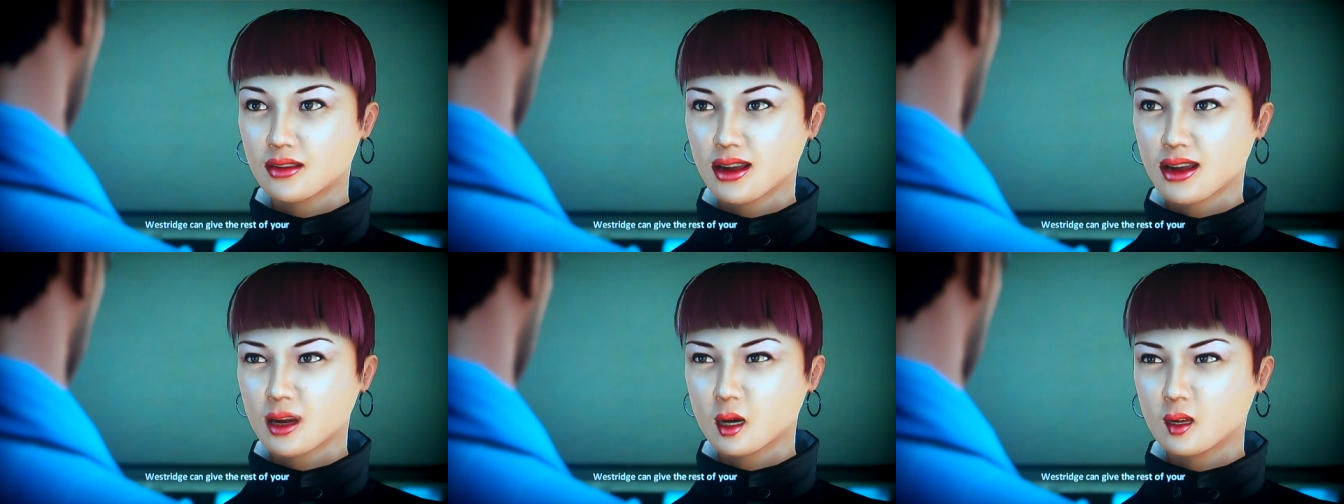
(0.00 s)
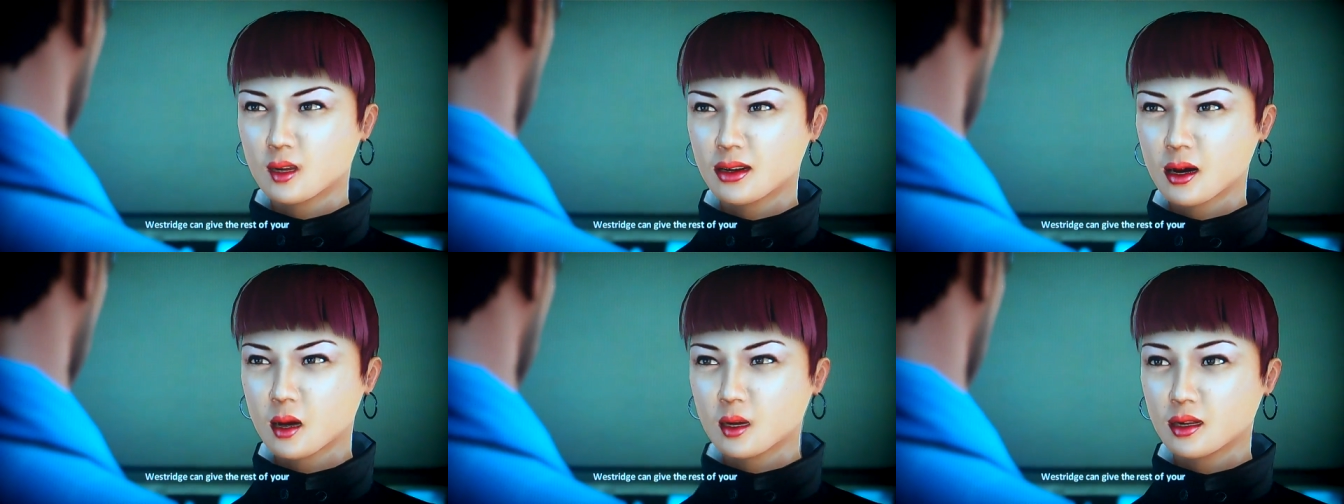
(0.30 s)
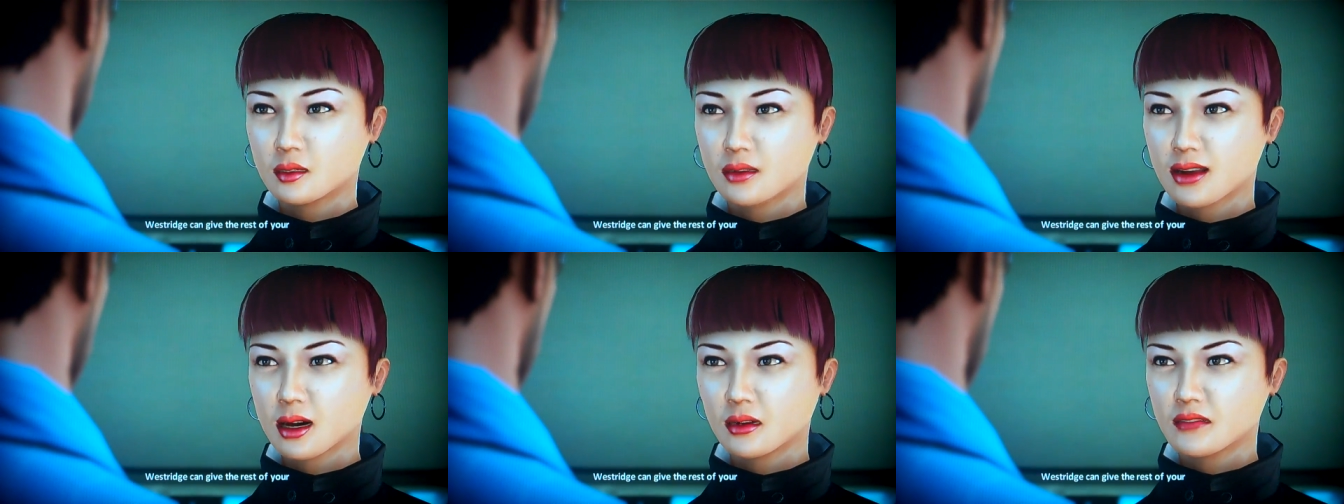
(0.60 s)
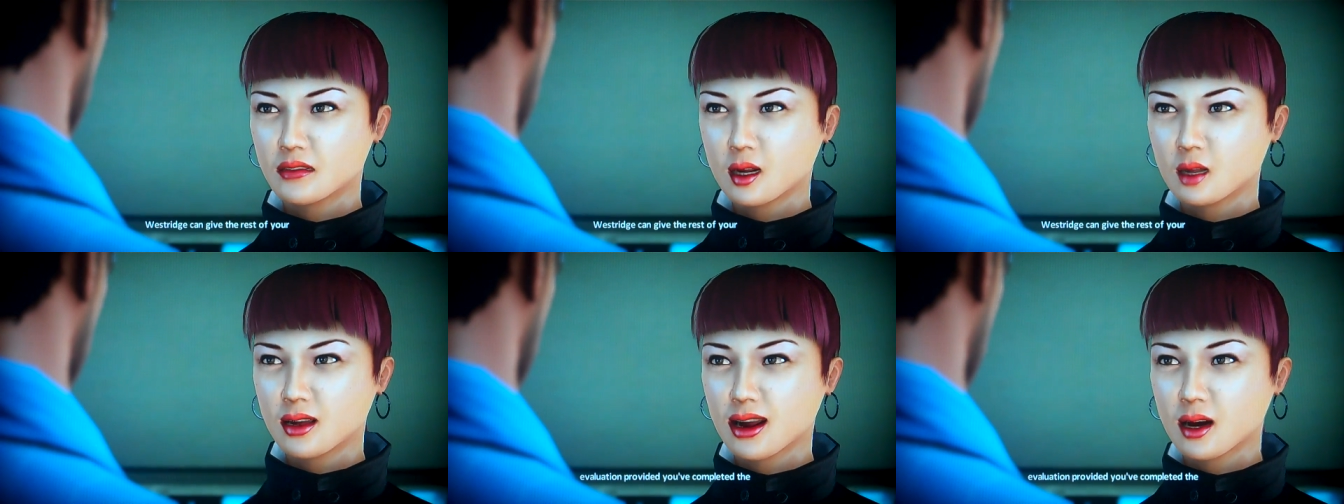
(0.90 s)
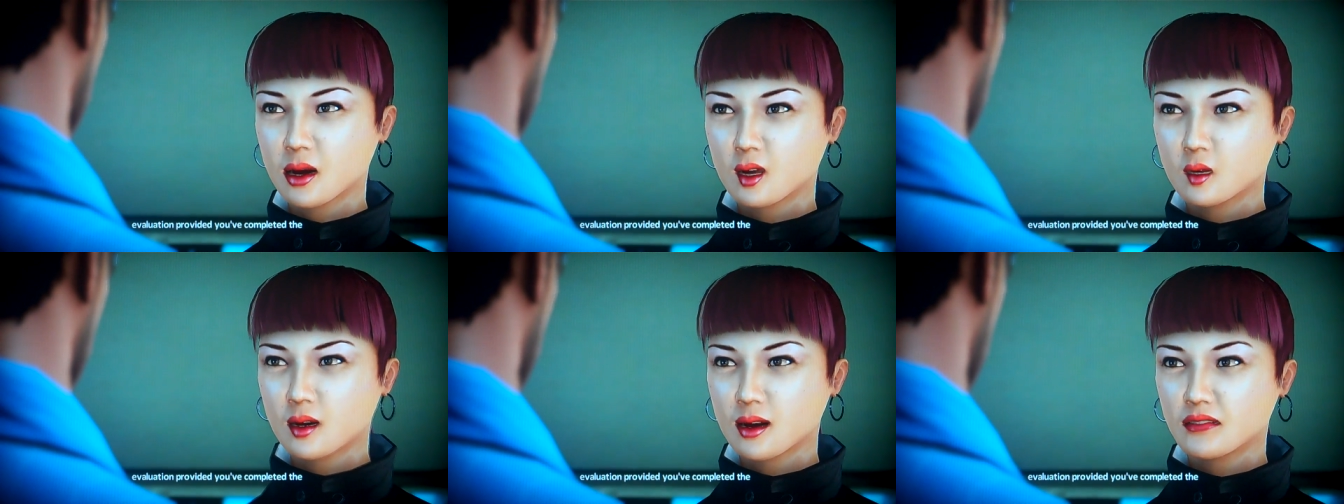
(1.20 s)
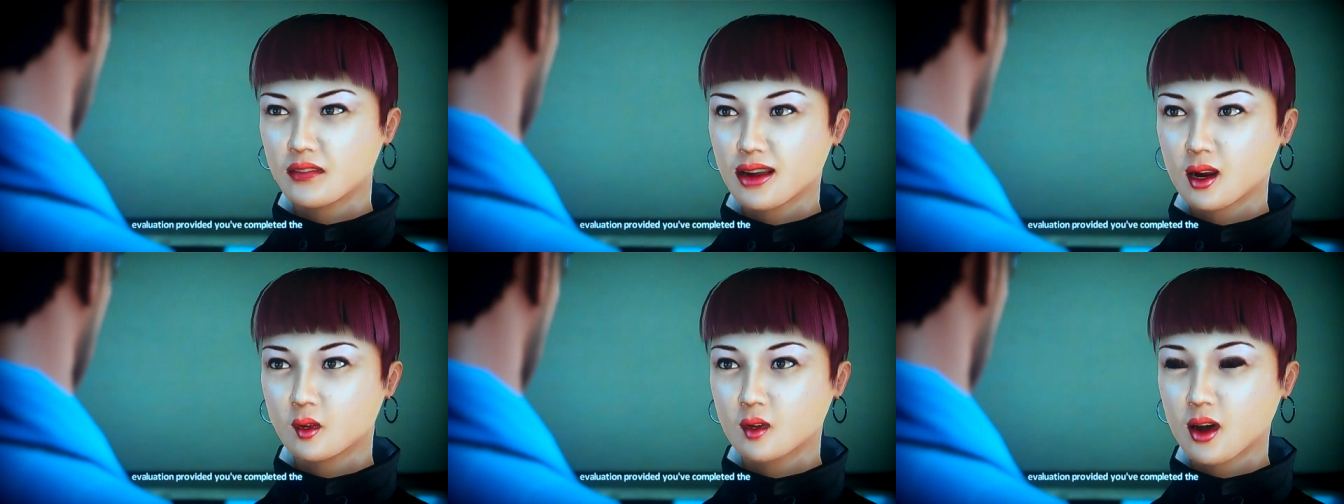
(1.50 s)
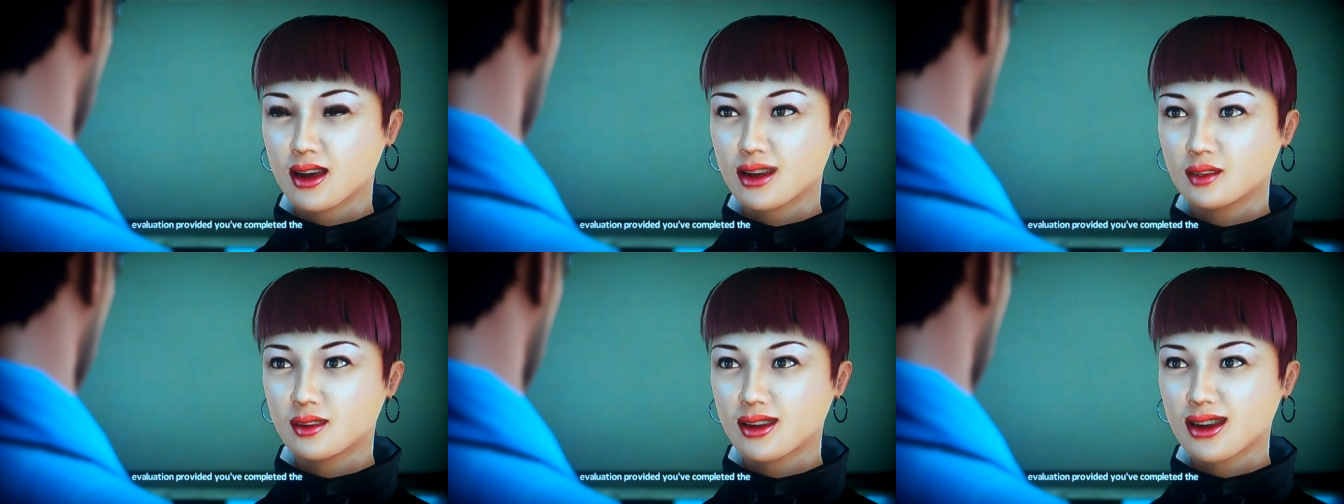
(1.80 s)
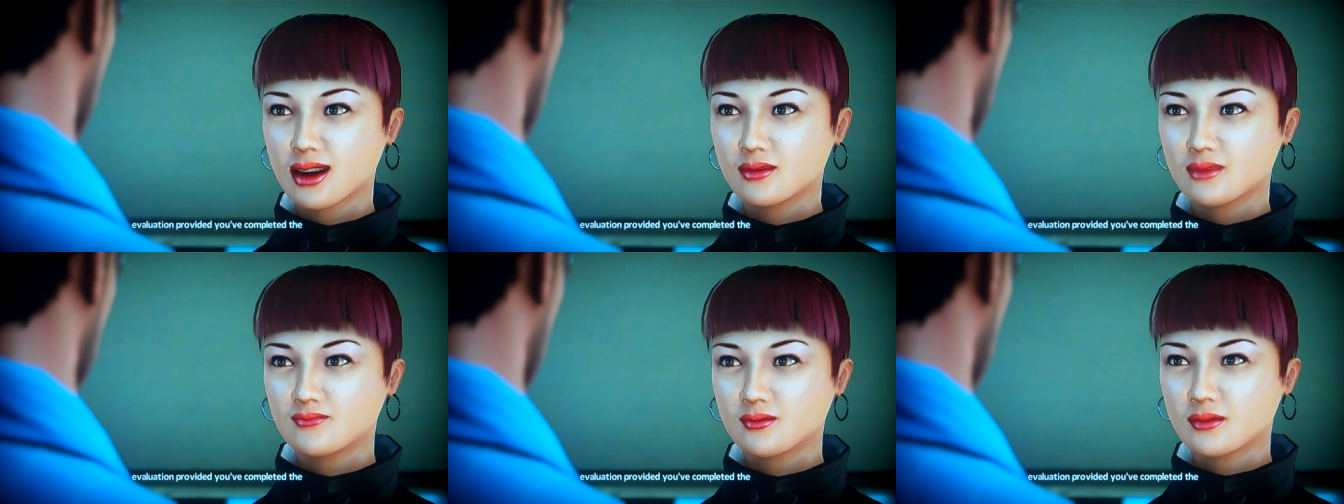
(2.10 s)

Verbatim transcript: and Westridge can give the rest of your evaluation,